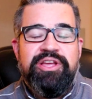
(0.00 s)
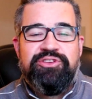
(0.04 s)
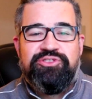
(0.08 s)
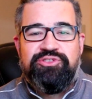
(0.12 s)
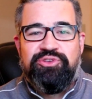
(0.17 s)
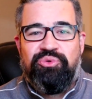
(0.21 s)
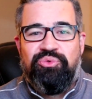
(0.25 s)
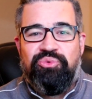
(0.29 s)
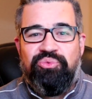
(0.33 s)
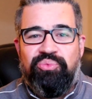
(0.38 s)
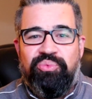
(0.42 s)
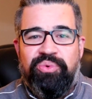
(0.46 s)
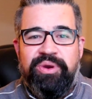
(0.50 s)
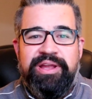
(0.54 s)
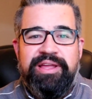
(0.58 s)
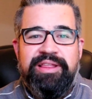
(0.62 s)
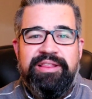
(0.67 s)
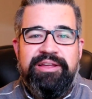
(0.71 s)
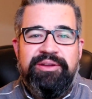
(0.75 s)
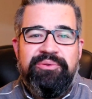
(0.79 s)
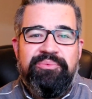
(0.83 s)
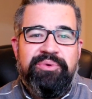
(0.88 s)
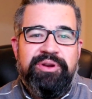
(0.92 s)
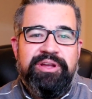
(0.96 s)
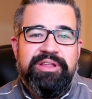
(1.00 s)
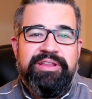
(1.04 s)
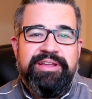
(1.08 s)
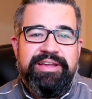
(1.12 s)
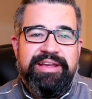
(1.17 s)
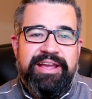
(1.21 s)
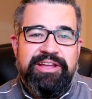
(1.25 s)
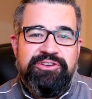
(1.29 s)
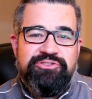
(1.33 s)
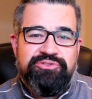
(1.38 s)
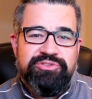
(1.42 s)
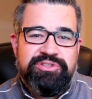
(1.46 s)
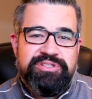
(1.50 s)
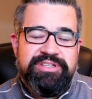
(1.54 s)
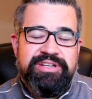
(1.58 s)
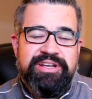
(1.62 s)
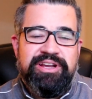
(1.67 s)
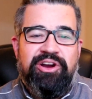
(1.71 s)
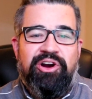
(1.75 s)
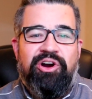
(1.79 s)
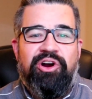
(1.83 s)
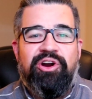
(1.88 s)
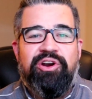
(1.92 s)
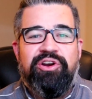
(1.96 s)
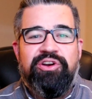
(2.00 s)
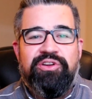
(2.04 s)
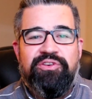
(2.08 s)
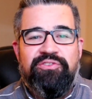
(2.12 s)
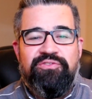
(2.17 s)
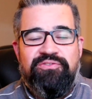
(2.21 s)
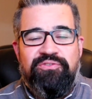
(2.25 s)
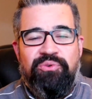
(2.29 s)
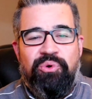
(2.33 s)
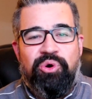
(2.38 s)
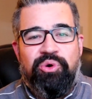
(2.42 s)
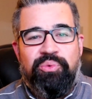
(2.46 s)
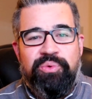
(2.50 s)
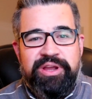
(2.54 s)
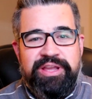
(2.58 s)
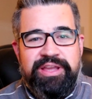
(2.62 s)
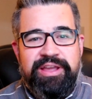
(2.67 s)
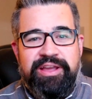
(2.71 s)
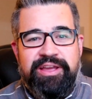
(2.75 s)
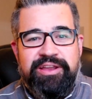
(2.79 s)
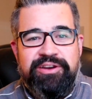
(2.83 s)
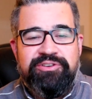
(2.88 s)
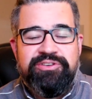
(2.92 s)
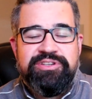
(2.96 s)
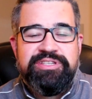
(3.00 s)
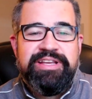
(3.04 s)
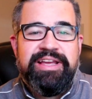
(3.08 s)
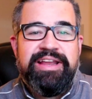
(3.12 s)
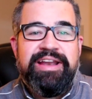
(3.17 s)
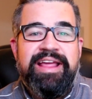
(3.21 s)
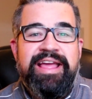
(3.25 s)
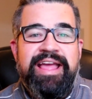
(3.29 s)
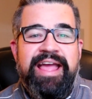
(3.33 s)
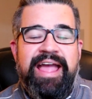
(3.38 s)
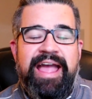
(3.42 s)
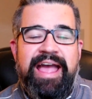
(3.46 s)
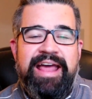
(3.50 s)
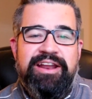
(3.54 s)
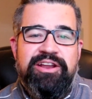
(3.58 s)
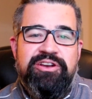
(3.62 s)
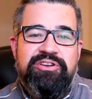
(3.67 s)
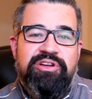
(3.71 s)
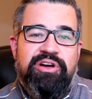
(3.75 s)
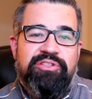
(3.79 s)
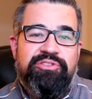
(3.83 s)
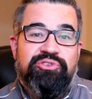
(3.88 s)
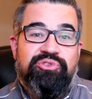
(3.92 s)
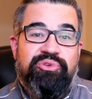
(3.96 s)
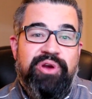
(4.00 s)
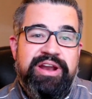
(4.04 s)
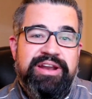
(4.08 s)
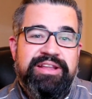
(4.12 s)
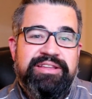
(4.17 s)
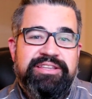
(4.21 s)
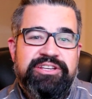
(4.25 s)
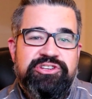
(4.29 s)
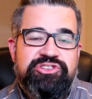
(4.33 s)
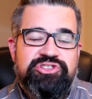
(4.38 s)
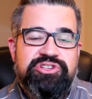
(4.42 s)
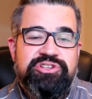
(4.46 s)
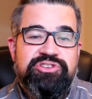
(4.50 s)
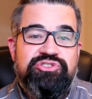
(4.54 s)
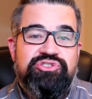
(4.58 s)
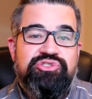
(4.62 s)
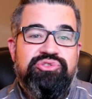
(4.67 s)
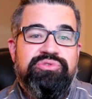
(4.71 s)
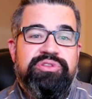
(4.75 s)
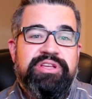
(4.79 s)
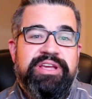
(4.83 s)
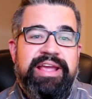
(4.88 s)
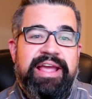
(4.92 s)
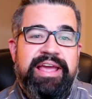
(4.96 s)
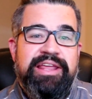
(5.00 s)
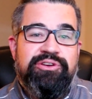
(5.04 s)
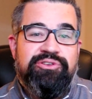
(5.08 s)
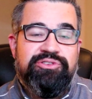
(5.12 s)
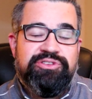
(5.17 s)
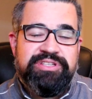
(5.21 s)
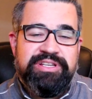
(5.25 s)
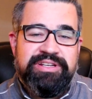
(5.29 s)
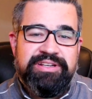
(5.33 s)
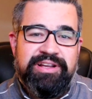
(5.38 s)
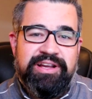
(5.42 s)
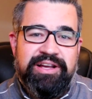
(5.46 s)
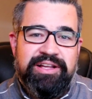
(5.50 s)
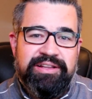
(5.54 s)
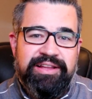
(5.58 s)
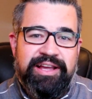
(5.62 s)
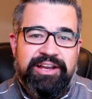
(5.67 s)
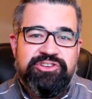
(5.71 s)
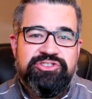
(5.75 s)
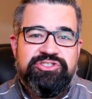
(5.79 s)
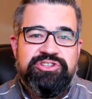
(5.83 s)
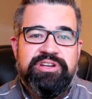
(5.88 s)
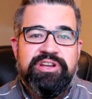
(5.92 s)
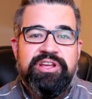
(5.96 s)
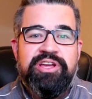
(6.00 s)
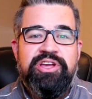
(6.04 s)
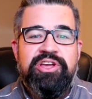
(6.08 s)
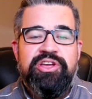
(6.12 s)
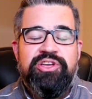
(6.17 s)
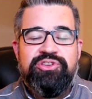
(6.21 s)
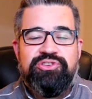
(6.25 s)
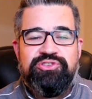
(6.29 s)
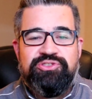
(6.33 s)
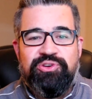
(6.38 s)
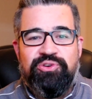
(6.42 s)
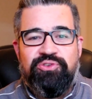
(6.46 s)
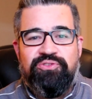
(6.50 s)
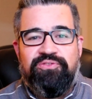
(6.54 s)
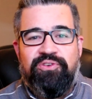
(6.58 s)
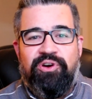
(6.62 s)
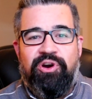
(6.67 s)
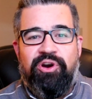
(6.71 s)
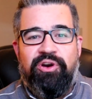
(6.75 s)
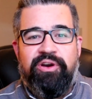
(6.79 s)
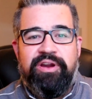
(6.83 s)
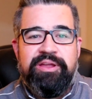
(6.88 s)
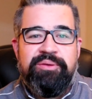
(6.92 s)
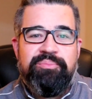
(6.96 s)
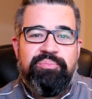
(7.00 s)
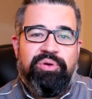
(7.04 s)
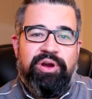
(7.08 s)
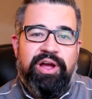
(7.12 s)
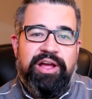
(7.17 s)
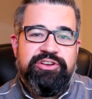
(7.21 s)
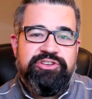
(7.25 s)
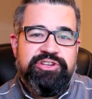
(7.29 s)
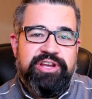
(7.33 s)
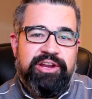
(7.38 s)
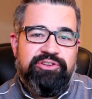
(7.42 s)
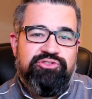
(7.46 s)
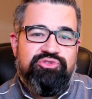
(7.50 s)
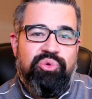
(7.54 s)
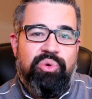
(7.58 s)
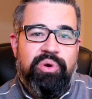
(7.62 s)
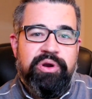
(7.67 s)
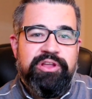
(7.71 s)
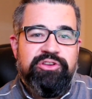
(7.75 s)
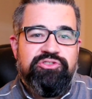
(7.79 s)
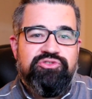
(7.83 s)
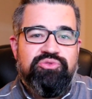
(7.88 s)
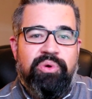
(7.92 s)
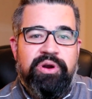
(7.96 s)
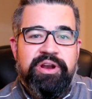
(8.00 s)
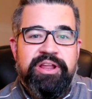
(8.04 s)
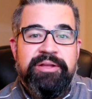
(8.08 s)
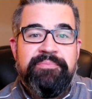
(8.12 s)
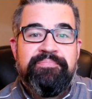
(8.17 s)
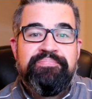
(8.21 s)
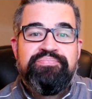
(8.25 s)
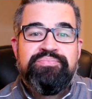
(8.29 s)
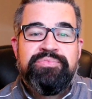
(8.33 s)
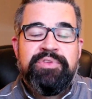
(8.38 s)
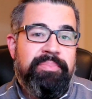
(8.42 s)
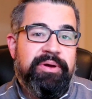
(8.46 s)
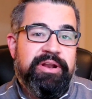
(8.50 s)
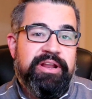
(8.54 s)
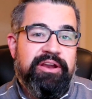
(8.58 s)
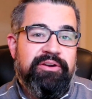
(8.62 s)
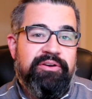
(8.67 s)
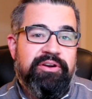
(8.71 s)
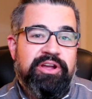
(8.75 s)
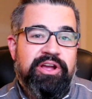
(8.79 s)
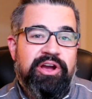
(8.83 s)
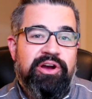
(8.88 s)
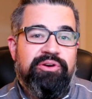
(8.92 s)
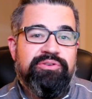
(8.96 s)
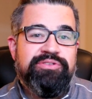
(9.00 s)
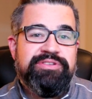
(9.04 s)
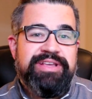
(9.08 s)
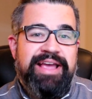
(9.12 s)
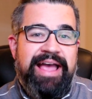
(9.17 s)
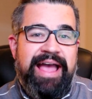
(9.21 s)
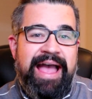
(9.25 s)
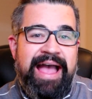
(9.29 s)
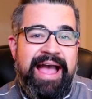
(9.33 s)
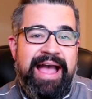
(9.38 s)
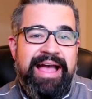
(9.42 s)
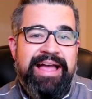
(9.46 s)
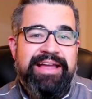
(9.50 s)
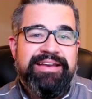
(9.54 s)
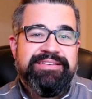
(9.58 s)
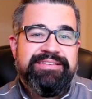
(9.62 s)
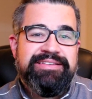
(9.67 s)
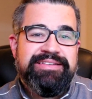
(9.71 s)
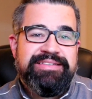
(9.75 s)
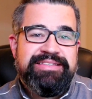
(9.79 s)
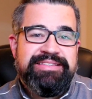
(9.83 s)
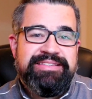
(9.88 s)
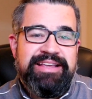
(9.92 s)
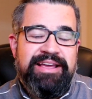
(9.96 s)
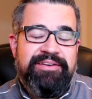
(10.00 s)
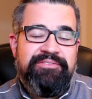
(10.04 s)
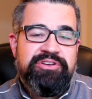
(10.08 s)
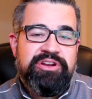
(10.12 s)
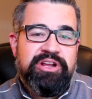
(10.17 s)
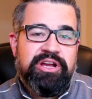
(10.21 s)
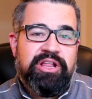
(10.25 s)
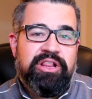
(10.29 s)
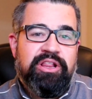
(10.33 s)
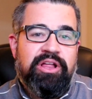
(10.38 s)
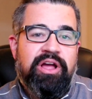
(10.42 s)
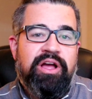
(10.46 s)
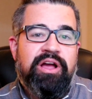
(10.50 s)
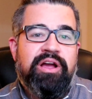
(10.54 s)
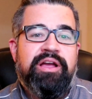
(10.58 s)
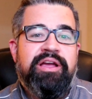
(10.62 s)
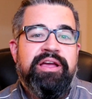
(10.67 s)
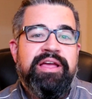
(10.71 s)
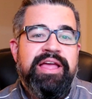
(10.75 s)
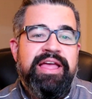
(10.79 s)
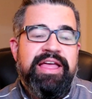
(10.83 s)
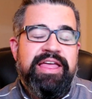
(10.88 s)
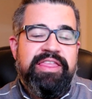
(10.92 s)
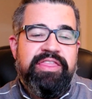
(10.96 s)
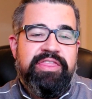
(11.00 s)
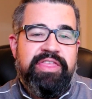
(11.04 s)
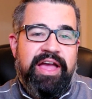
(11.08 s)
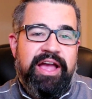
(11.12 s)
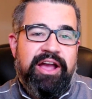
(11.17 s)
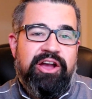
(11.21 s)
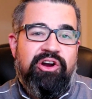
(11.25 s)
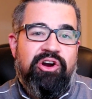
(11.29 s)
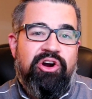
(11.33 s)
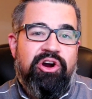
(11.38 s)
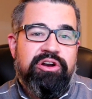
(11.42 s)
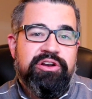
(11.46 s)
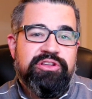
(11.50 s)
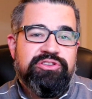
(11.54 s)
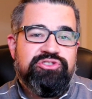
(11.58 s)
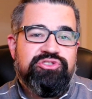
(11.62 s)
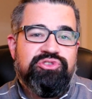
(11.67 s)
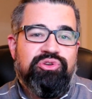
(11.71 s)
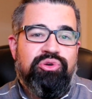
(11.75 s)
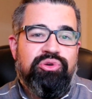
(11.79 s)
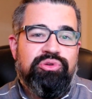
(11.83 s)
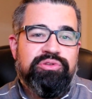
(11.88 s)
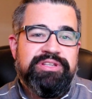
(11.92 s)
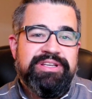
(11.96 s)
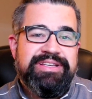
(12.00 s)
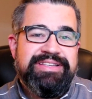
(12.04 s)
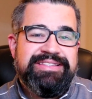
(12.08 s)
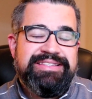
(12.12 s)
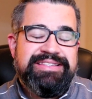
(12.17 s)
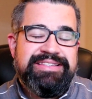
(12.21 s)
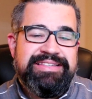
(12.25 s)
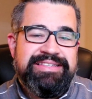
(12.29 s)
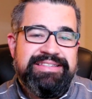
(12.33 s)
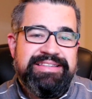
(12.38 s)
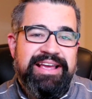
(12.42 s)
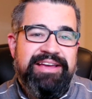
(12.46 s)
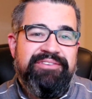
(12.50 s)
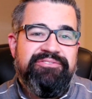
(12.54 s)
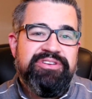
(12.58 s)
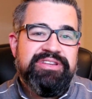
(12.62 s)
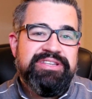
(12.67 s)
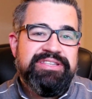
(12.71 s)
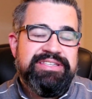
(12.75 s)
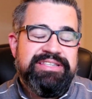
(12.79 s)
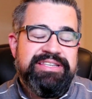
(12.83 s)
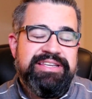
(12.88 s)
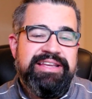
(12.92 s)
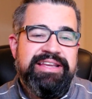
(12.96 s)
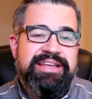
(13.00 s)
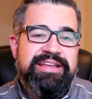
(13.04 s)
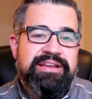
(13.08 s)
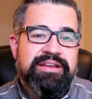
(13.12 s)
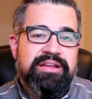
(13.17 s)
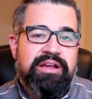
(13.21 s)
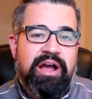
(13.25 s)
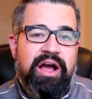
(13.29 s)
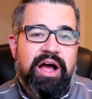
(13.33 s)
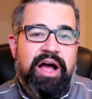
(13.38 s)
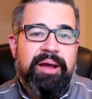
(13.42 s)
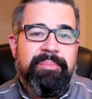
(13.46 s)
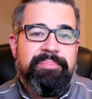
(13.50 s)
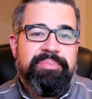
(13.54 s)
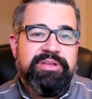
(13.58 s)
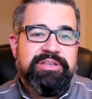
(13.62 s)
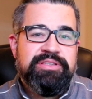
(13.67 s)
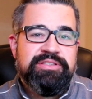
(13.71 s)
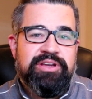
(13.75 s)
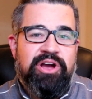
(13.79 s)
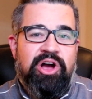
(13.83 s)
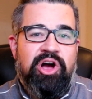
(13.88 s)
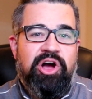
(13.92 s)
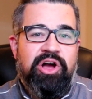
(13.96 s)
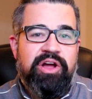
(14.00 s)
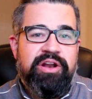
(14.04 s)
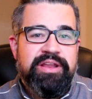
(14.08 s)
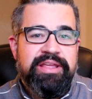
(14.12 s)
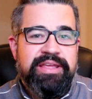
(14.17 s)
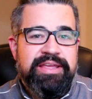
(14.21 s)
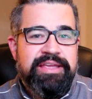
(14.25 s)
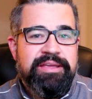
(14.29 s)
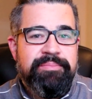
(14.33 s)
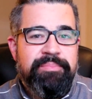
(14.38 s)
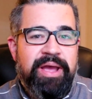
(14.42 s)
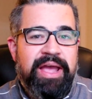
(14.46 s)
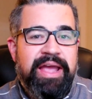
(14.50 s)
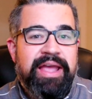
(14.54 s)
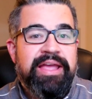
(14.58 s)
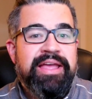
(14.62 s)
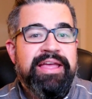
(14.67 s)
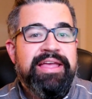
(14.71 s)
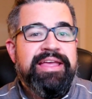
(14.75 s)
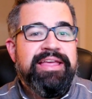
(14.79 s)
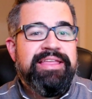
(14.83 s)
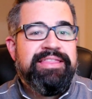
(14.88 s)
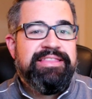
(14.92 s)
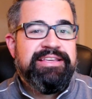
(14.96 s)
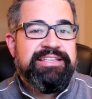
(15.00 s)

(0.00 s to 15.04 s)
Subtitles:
So really, really interesting card for Ricky Henderson and another great addition to the Henderson collection so far in Project 2020. But here it goes. At 7 o'clock, that card had sold 17 copies on eBay.